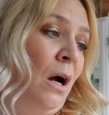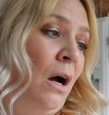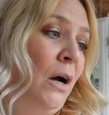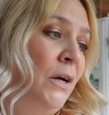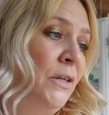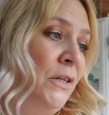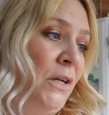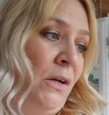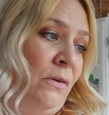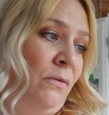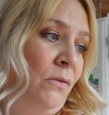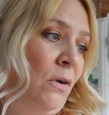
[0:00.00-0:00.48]

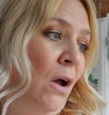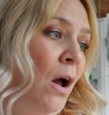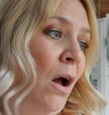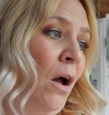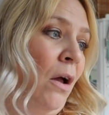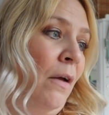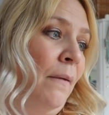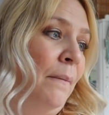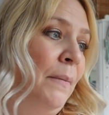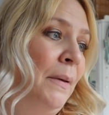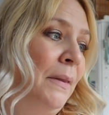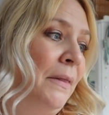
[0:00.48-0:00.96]
I don't
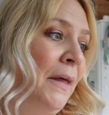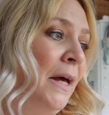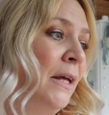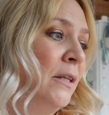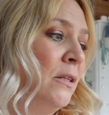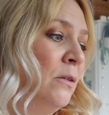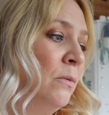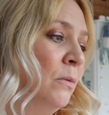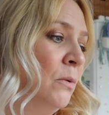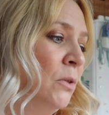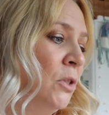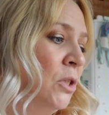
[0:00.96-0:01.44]
know, but
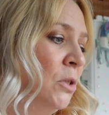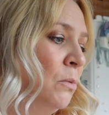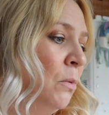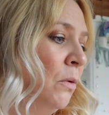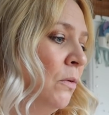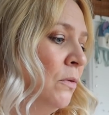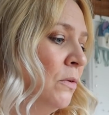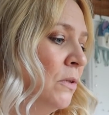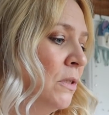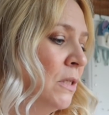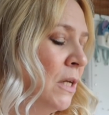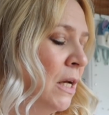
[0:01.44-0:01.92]
that's what she
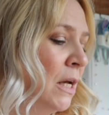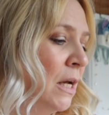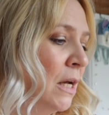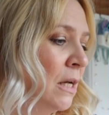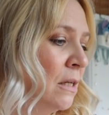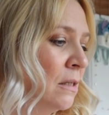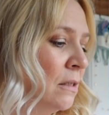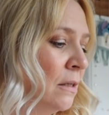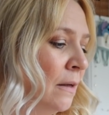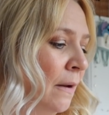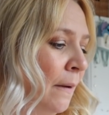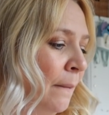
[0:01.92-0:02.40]

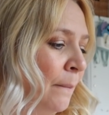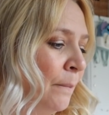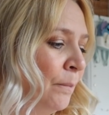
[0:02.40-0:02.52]
wanted.